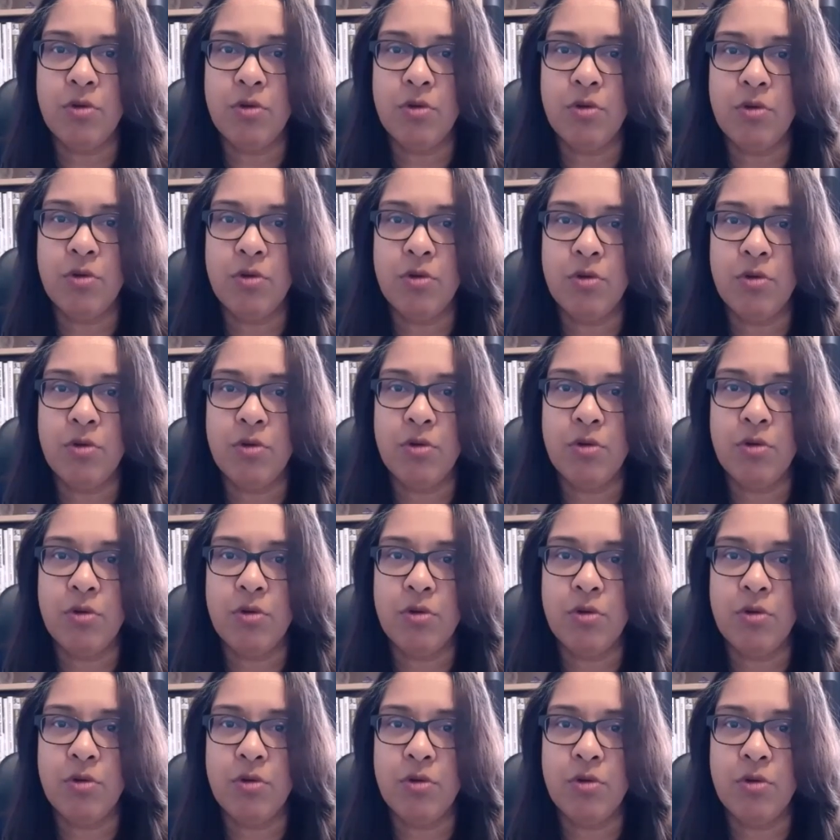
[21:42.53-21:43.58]
put our head in the
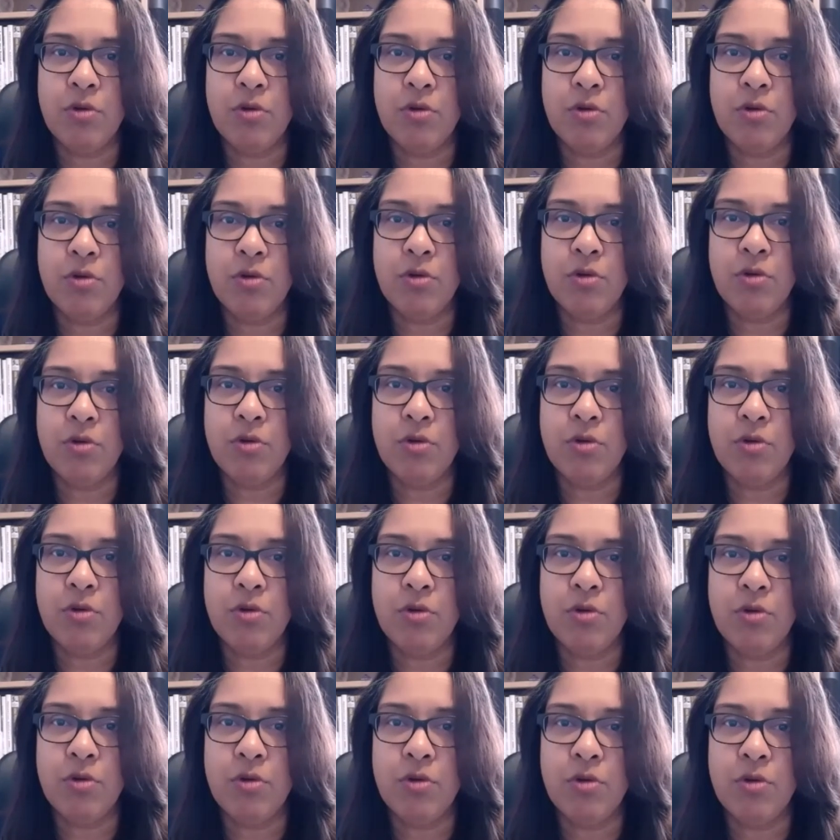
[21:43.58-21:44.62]
sand and pretend it
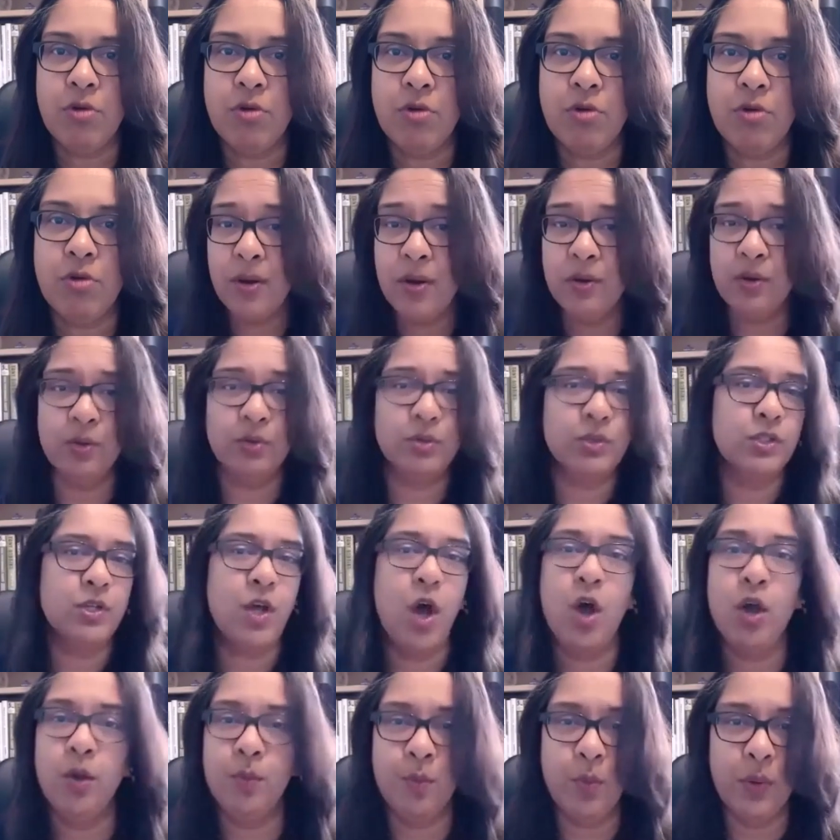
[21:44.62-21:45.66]
didn't happen or just
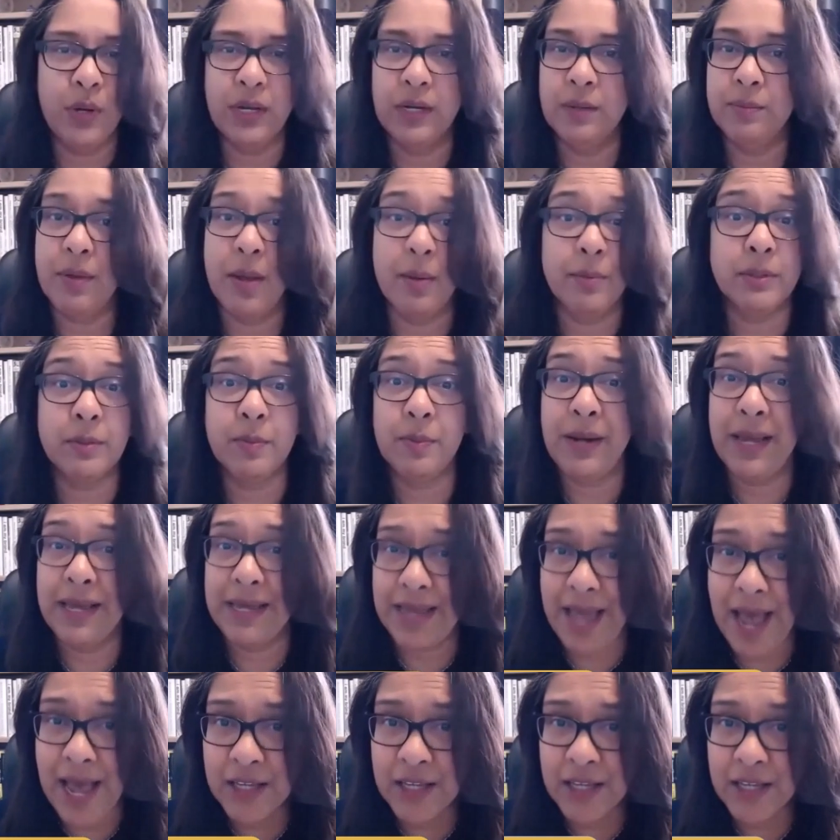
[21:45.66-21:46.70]
hope we're going to be able to play
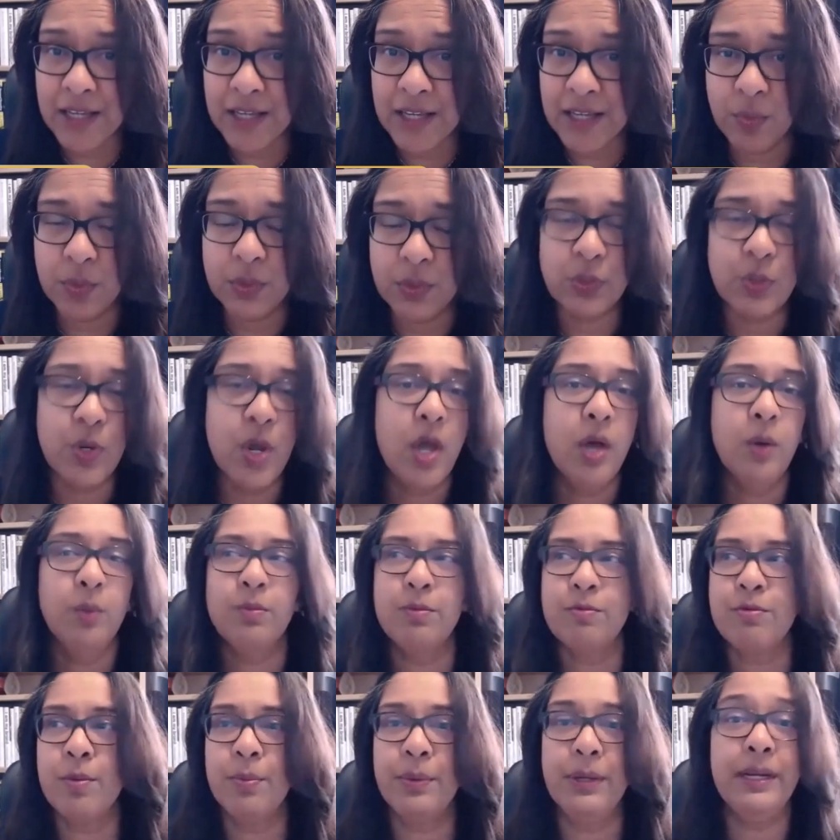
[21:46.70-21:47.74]
catch up, which
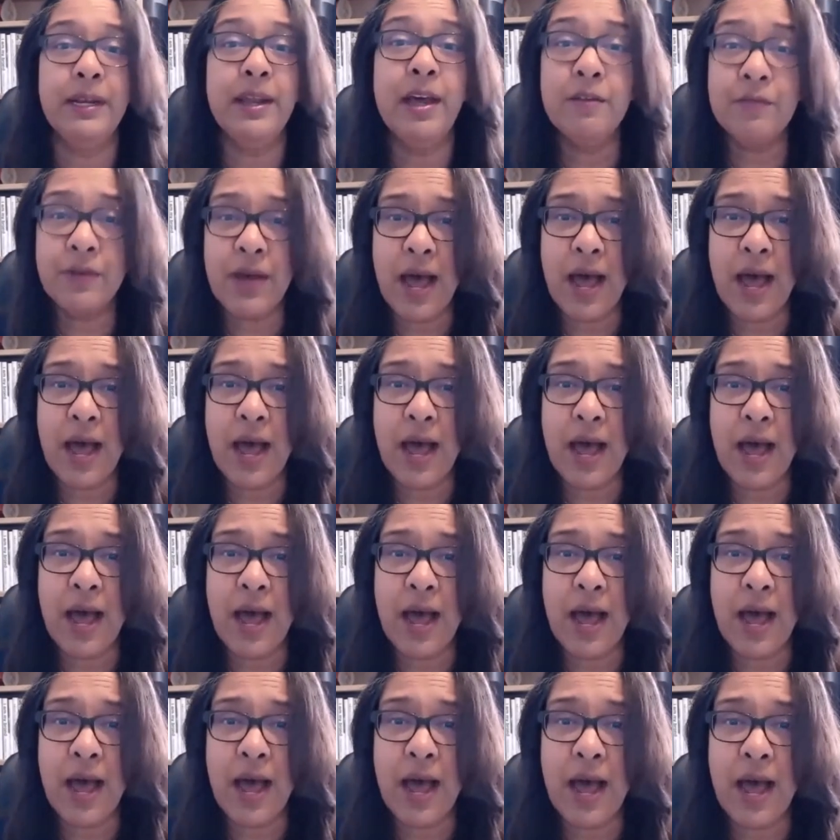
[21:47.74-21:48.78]
will probably never happen and
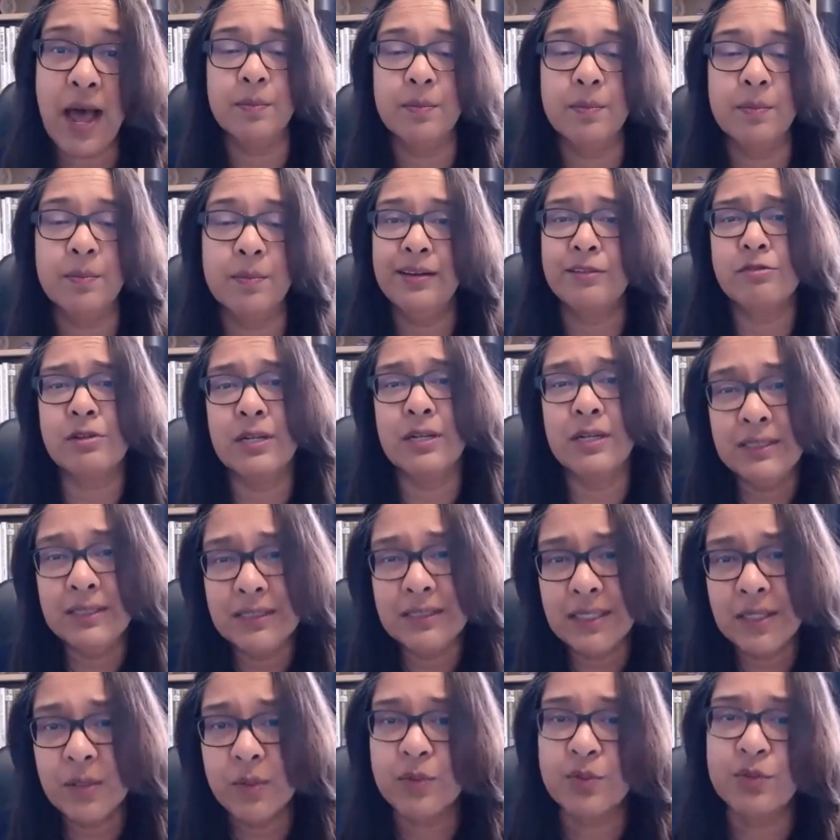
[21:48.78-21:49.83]
is completely
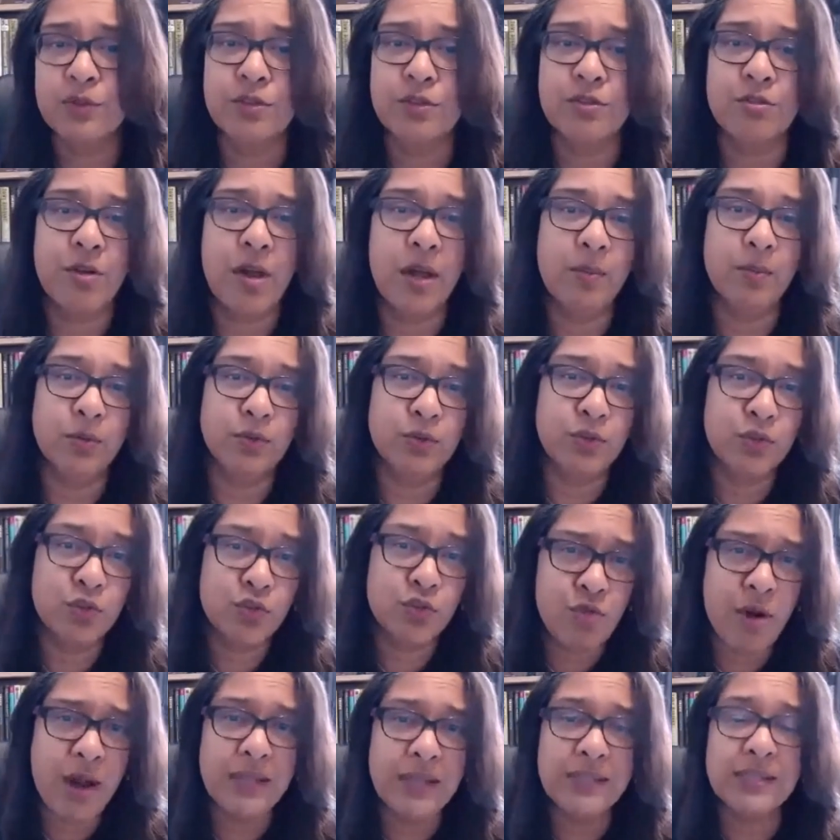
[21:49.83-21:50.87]
unrealistic, which will create more
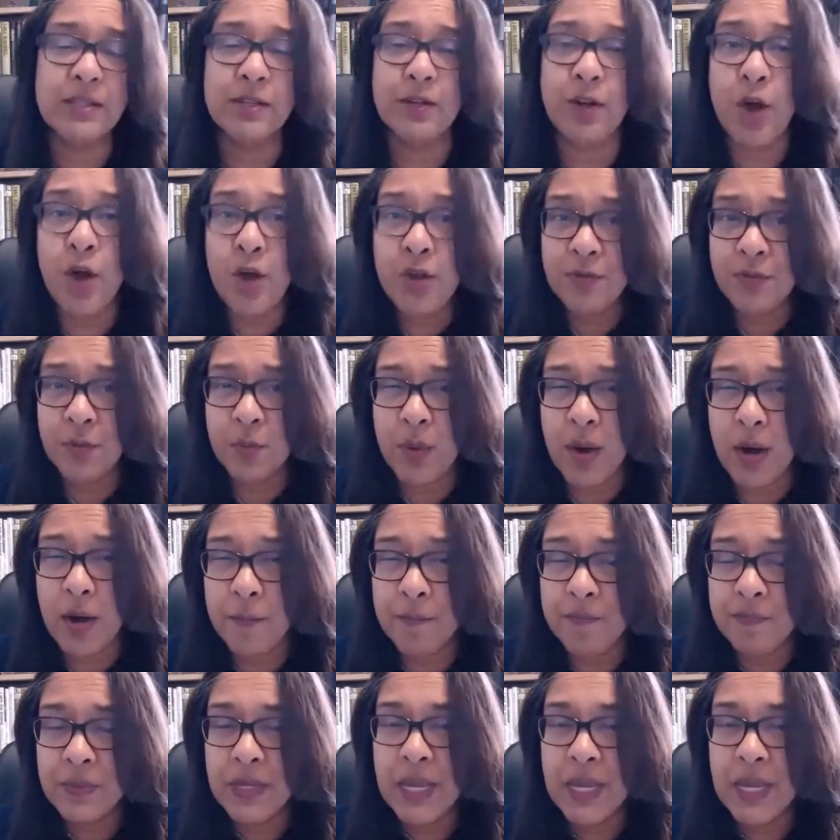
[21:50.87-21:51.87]
stress and overwhelm,